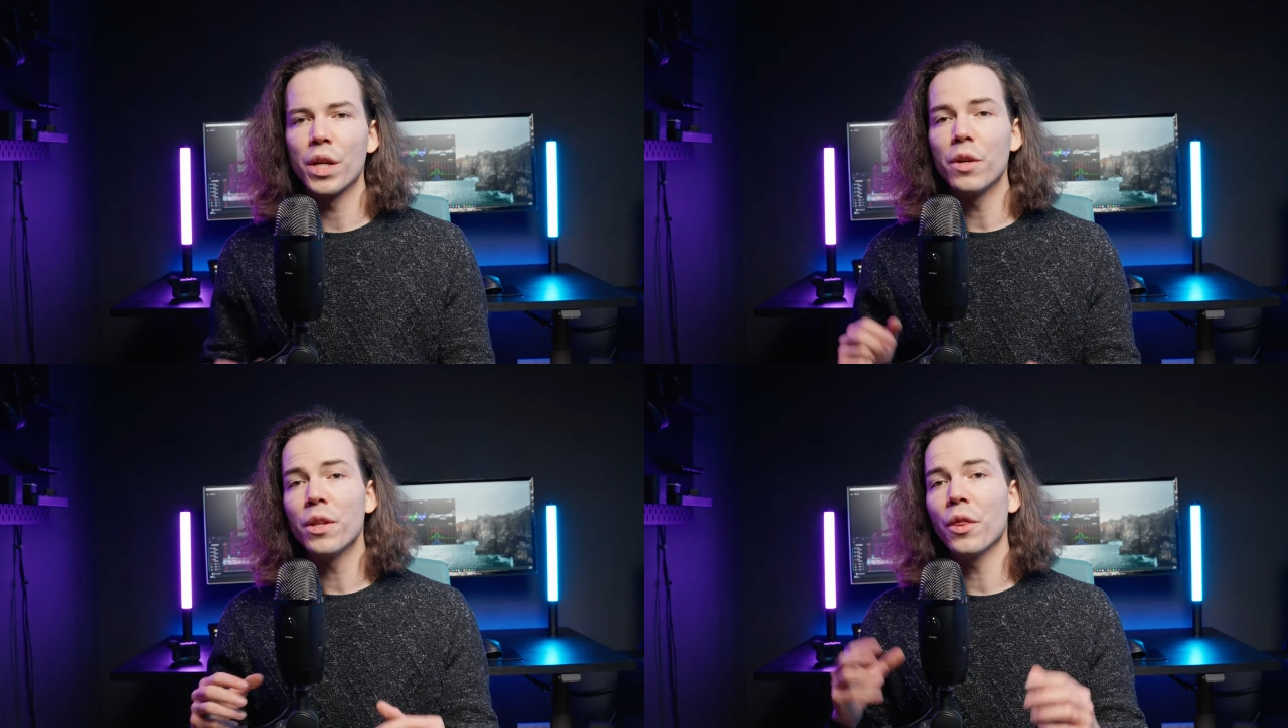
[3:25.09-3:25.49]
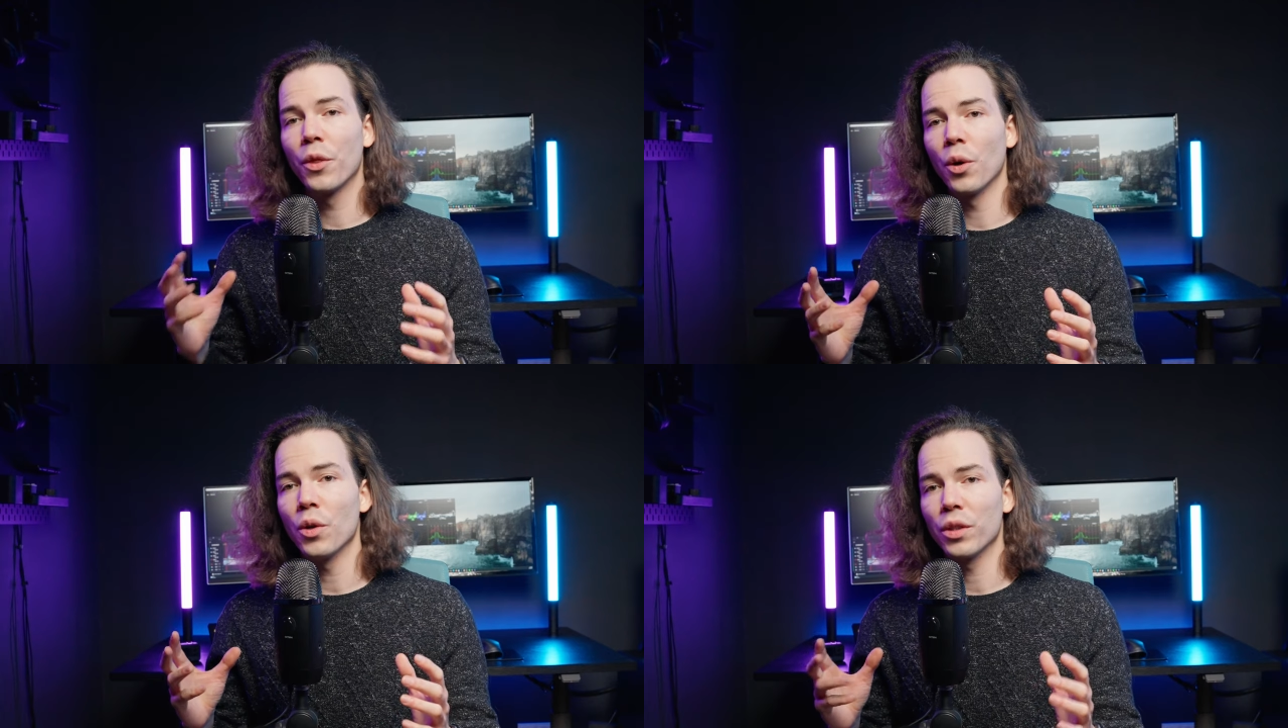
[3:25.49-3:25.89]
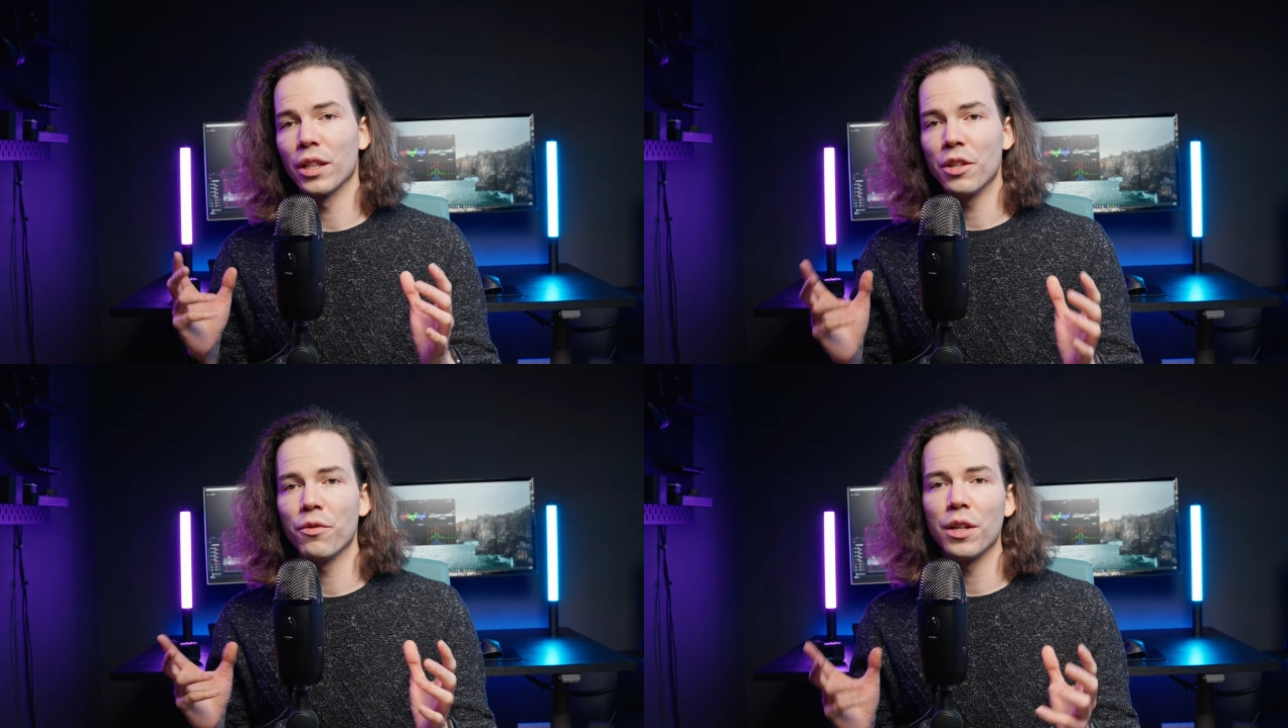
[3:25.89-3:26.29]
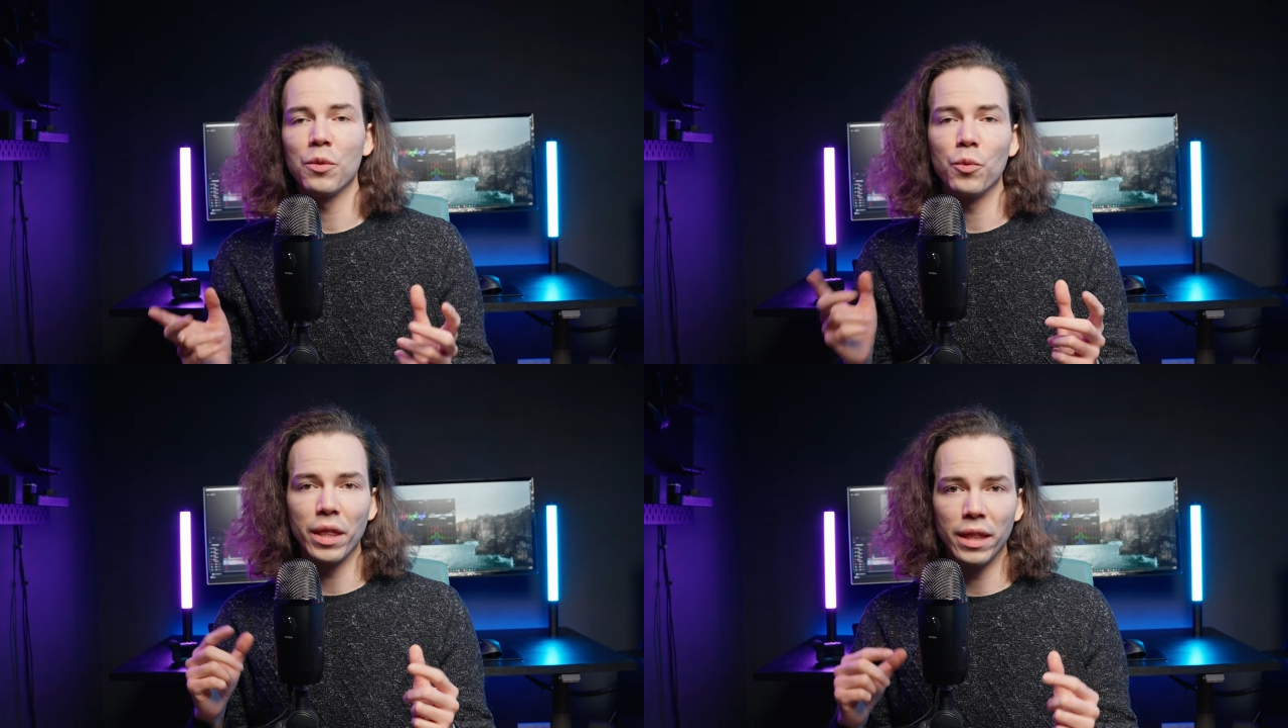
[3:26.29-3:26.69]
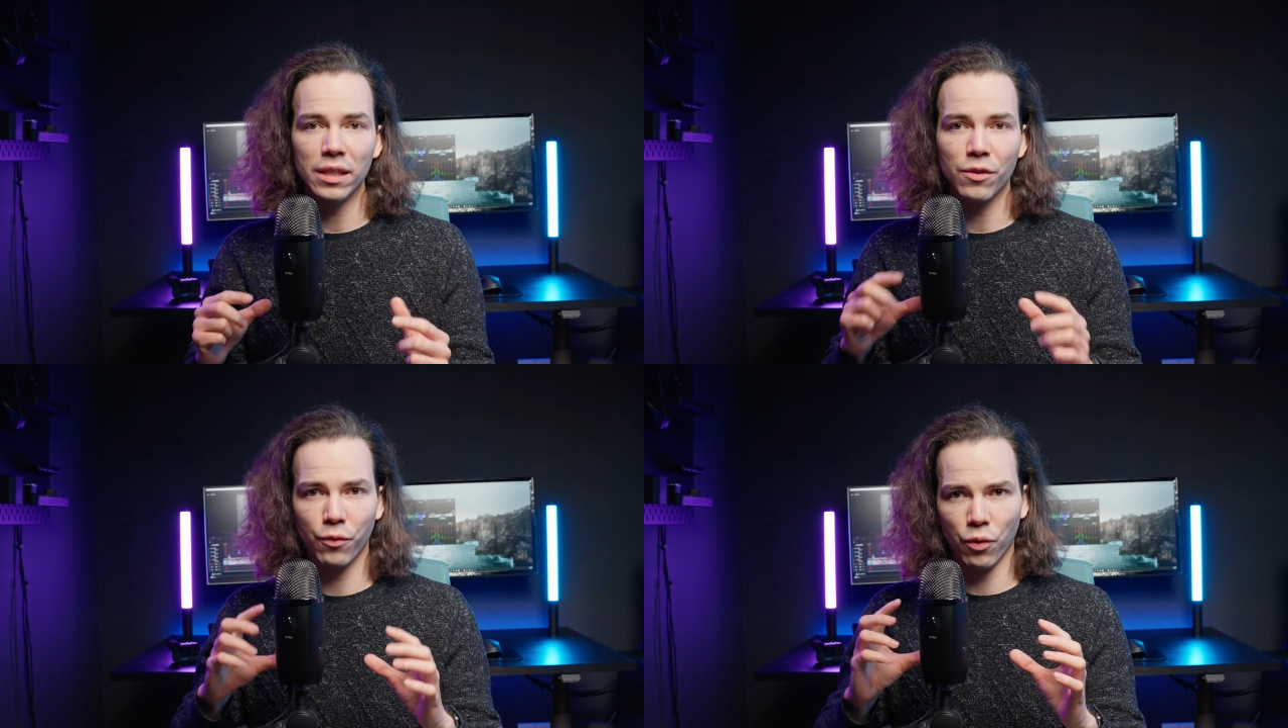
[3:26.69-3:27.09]
Even though the difference with
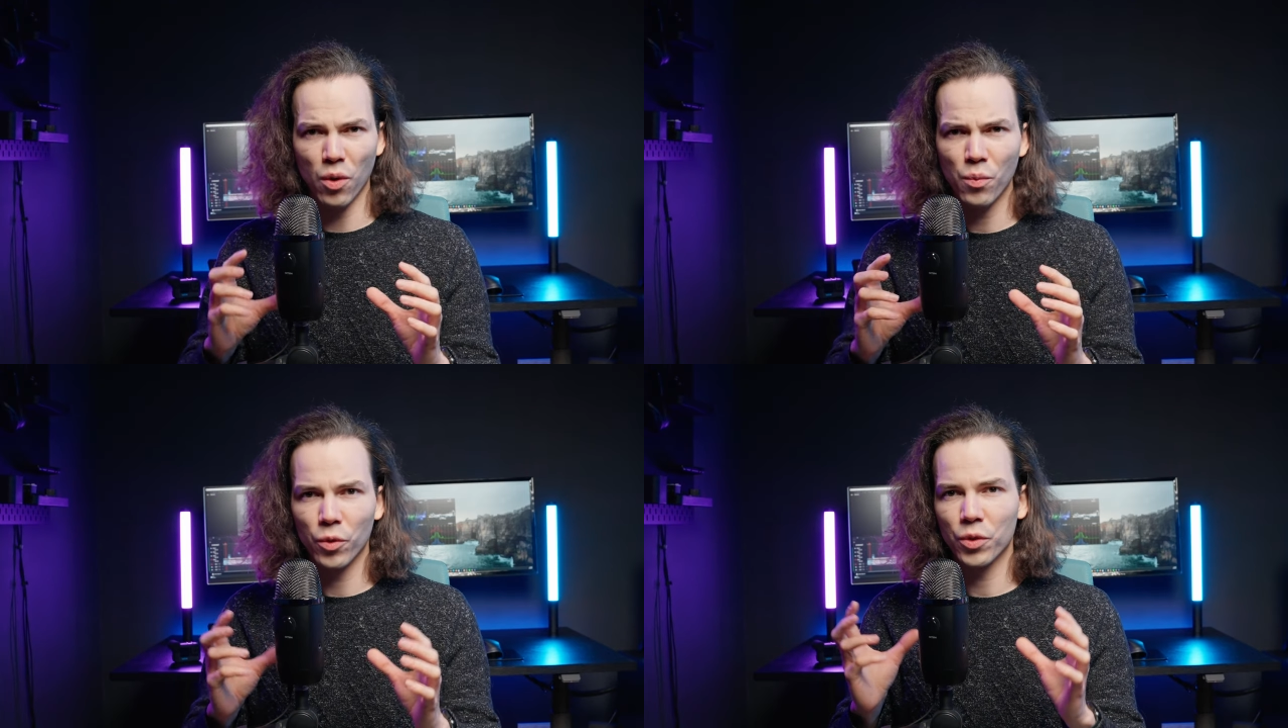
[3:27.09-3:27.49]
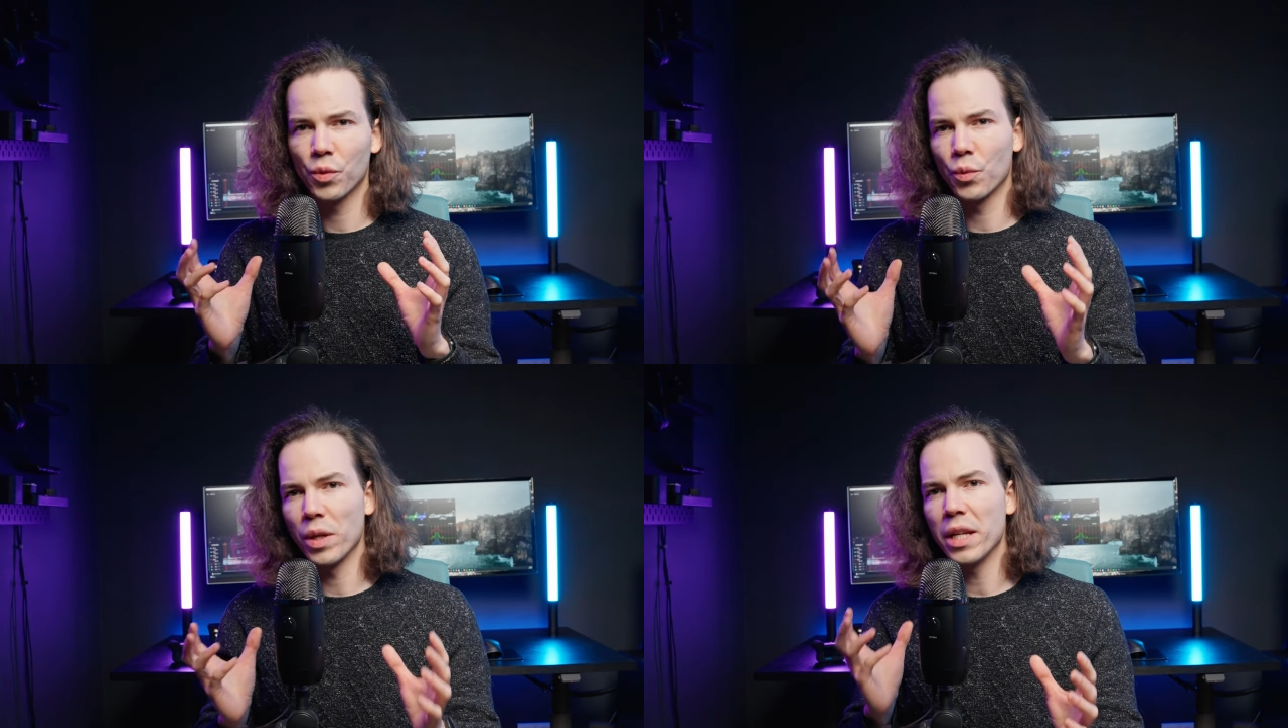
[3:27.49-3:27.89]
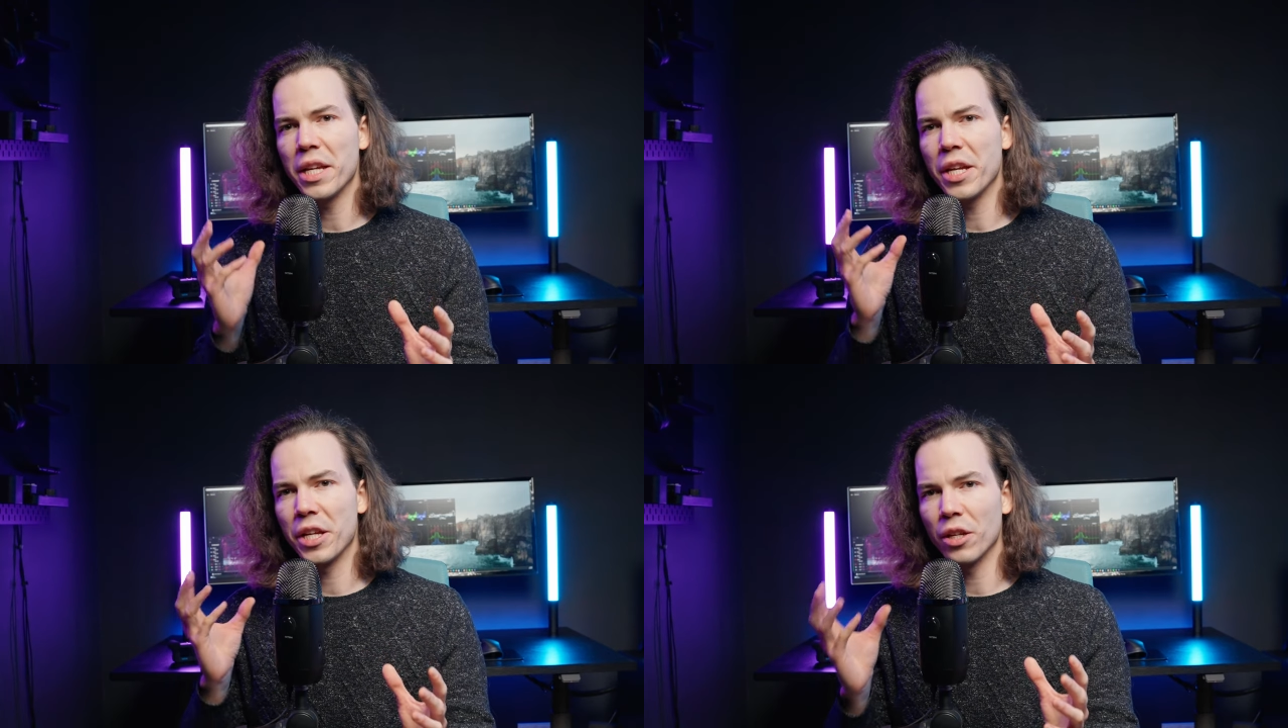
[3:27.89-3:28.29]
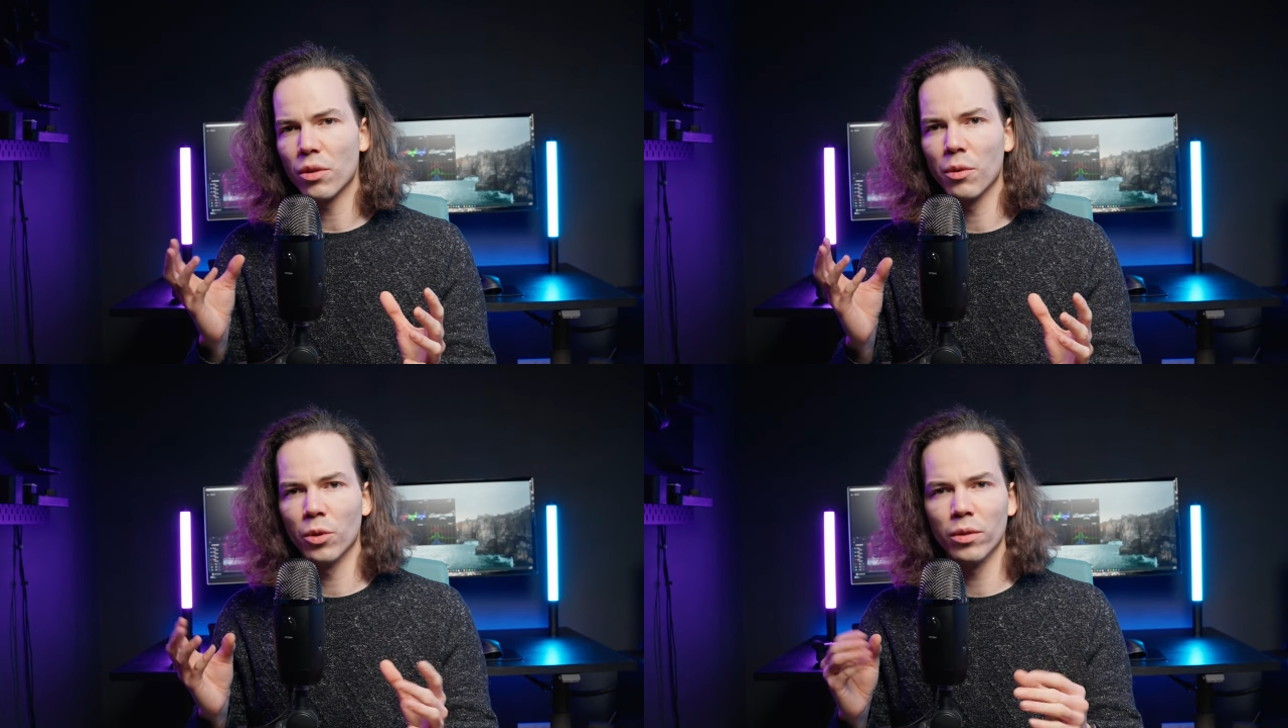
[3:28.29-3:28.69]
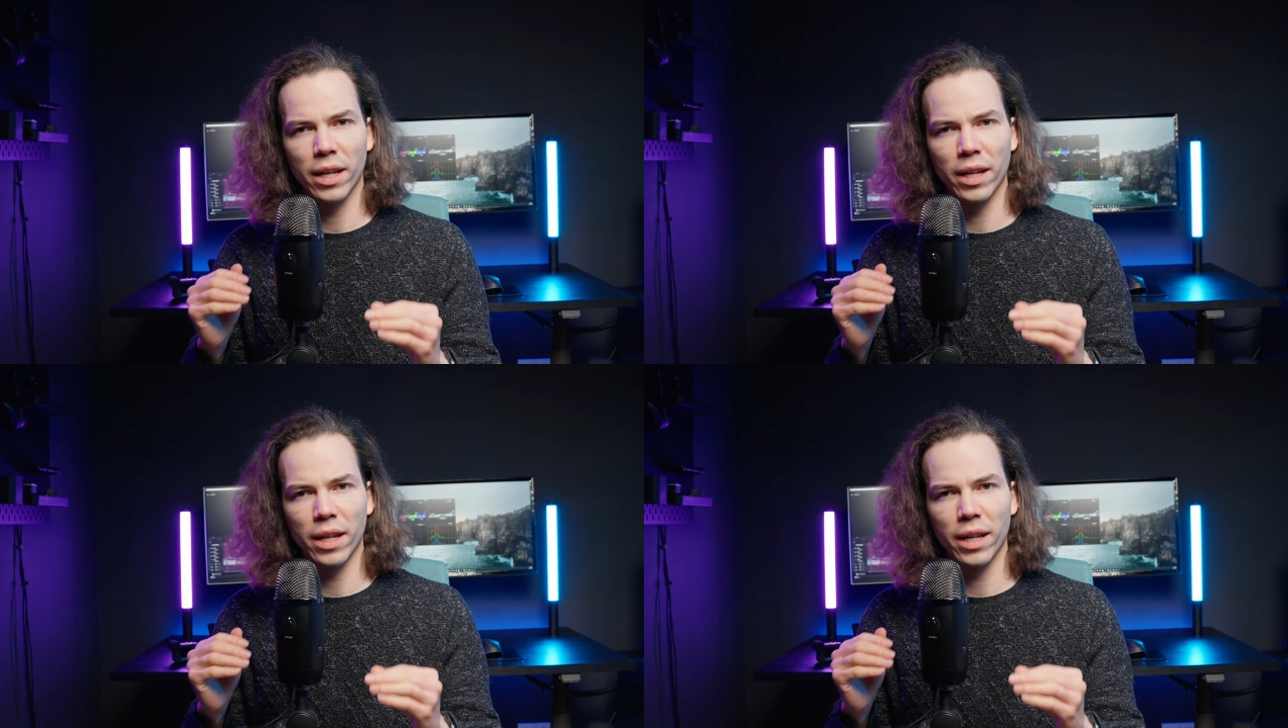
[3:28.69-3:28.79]
this foam was really hearable